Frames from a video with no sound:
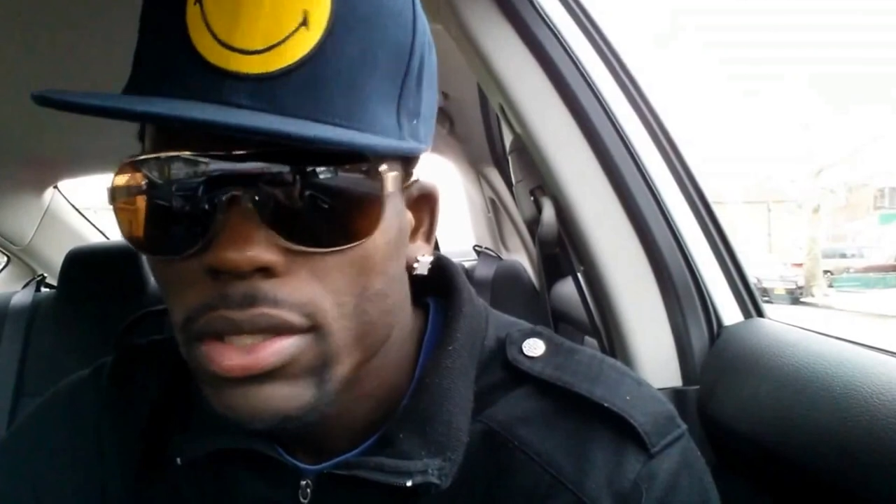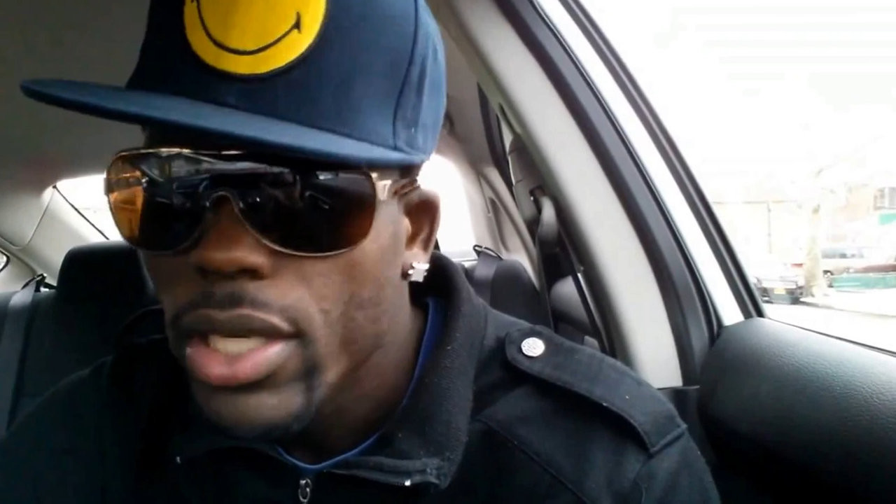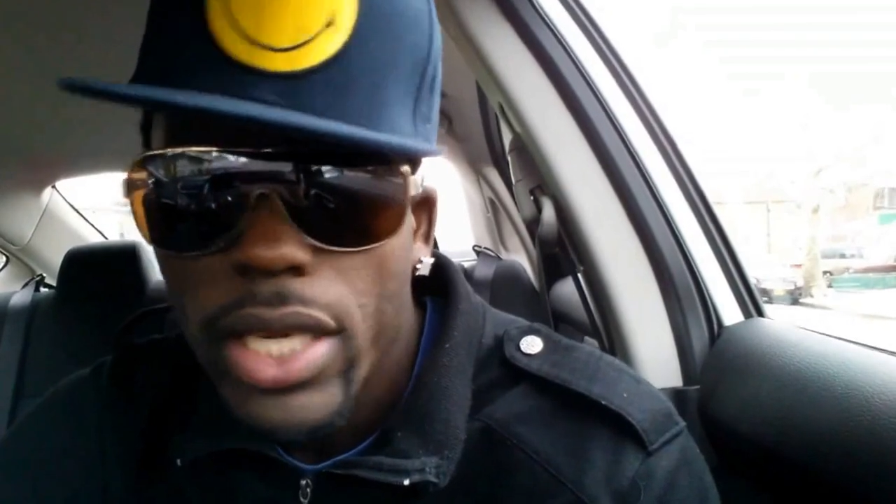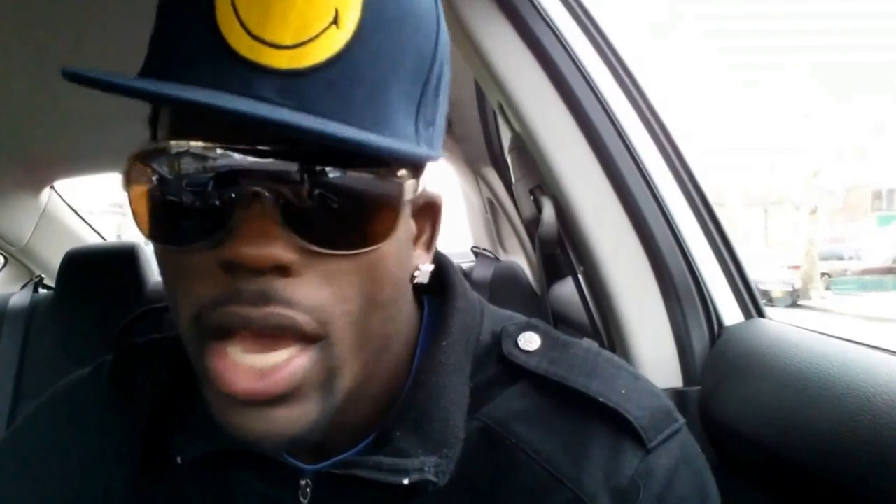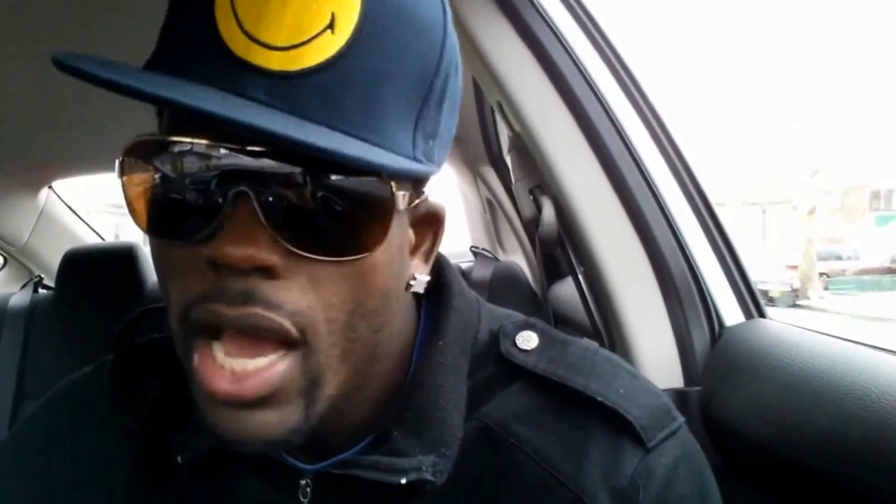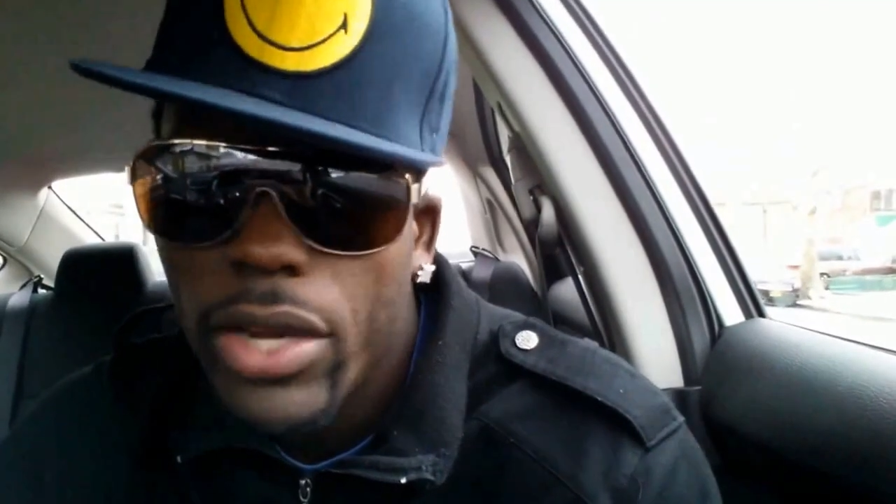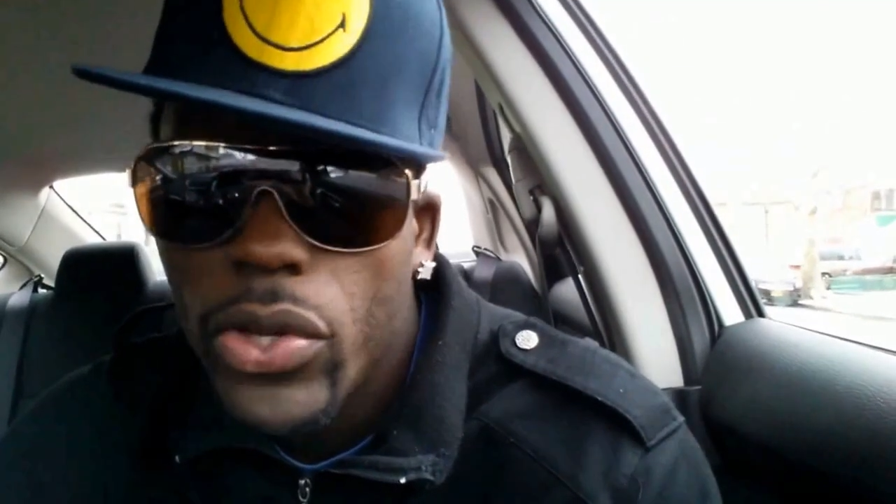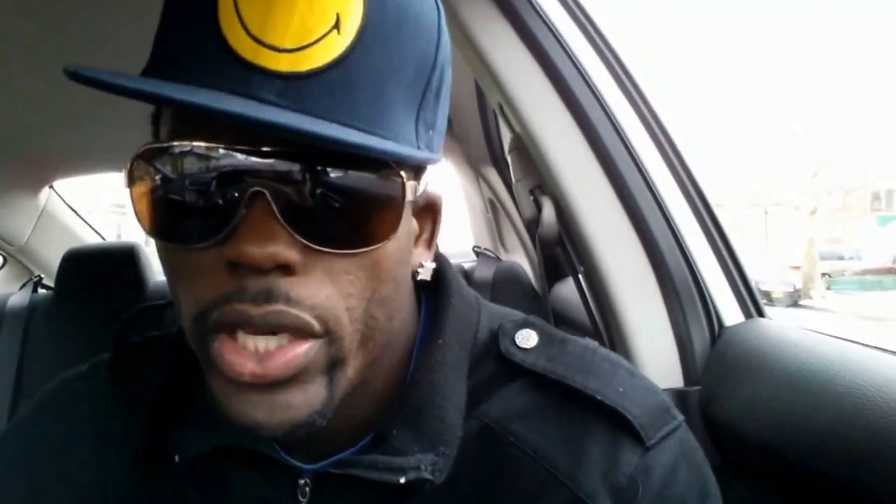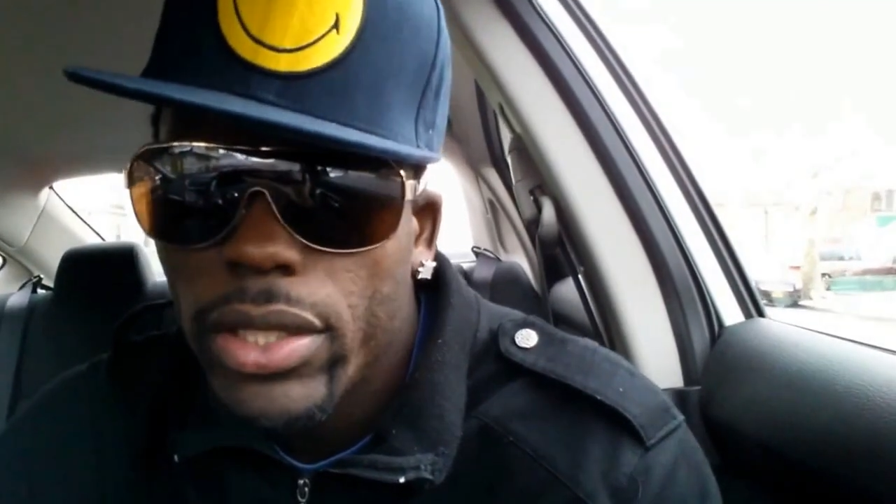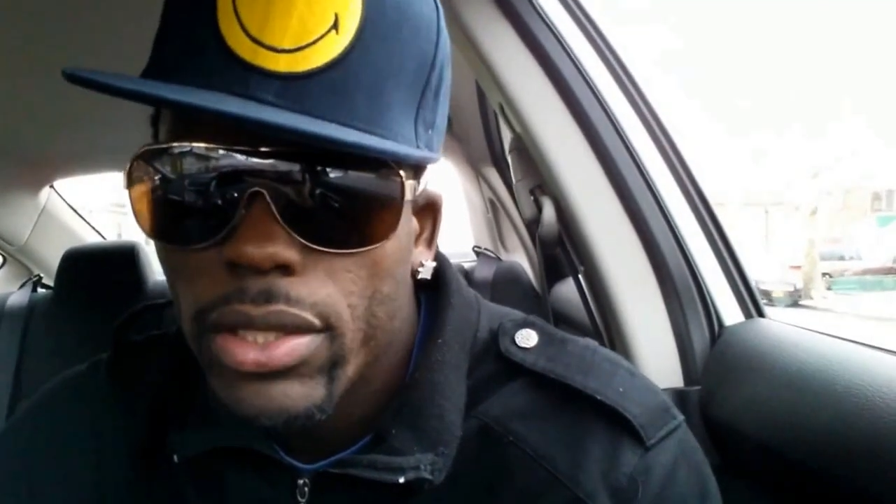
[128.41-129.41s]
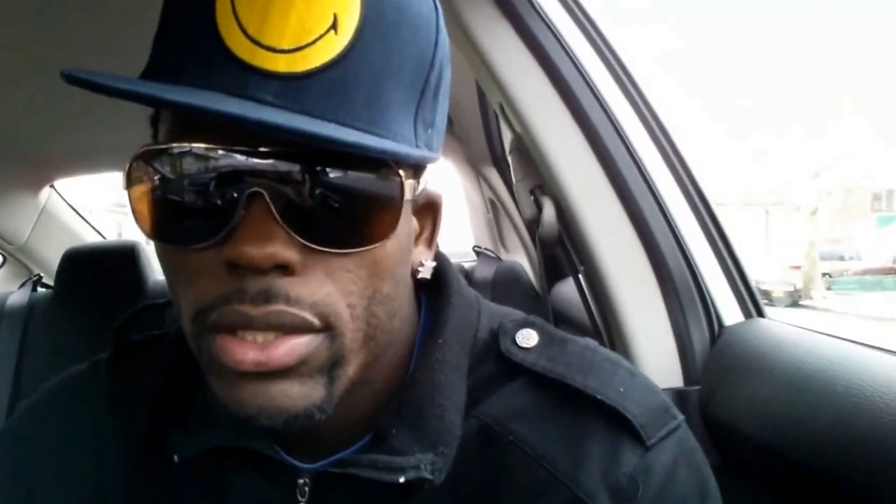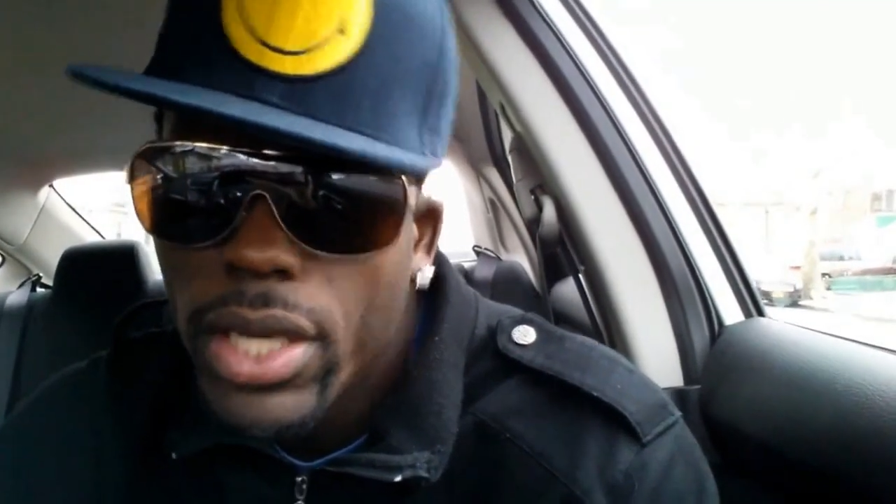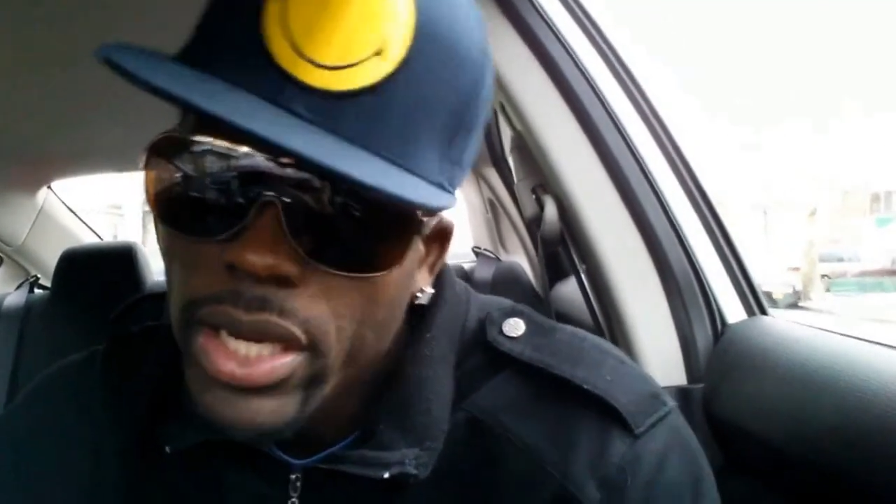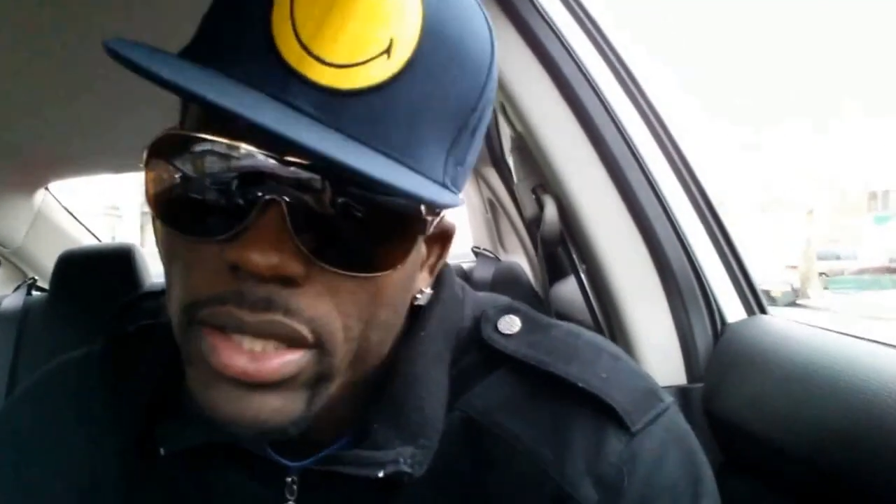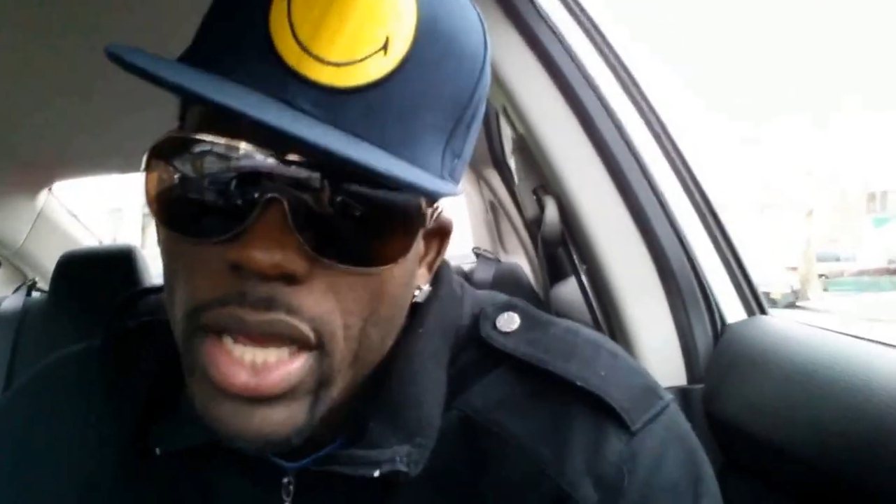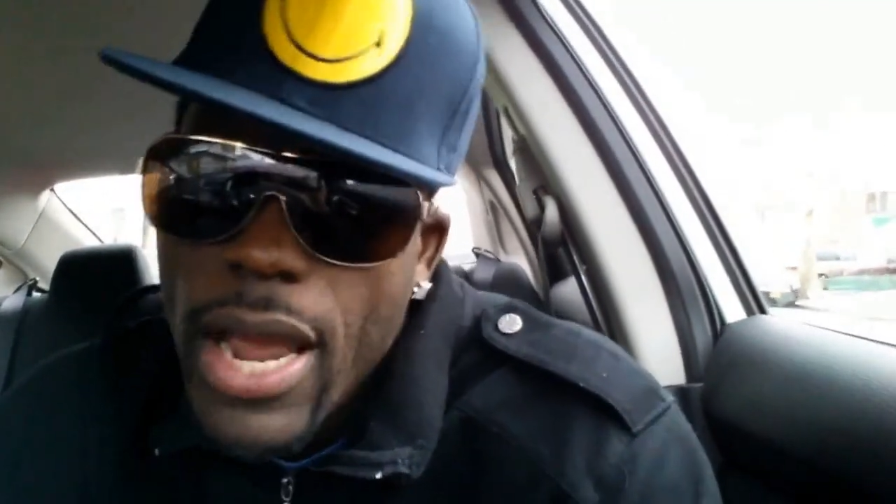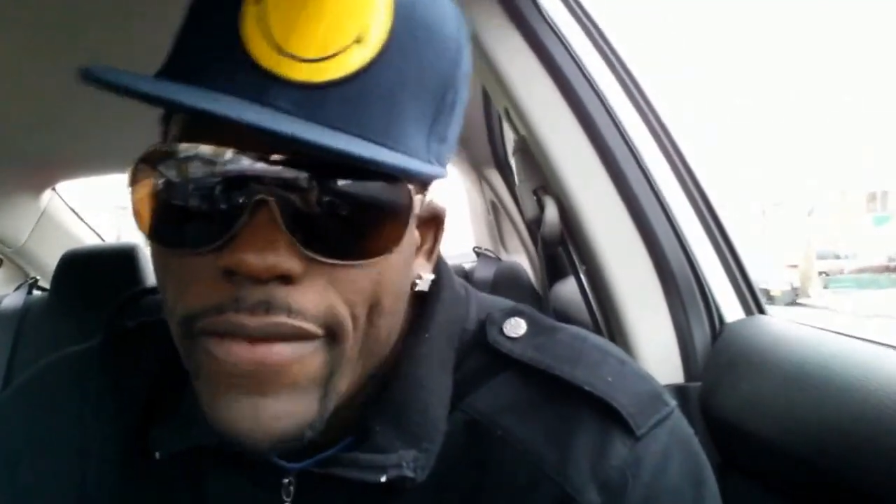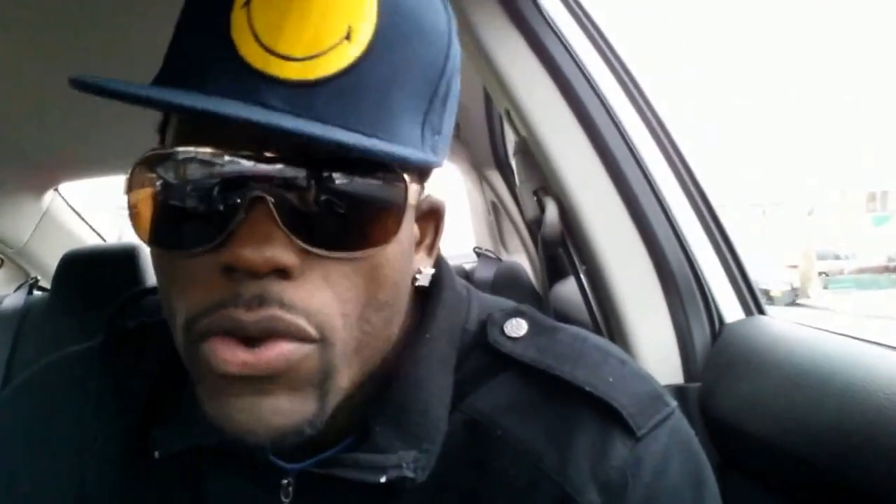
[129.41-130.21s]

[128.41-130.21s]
You can't do it. You deserve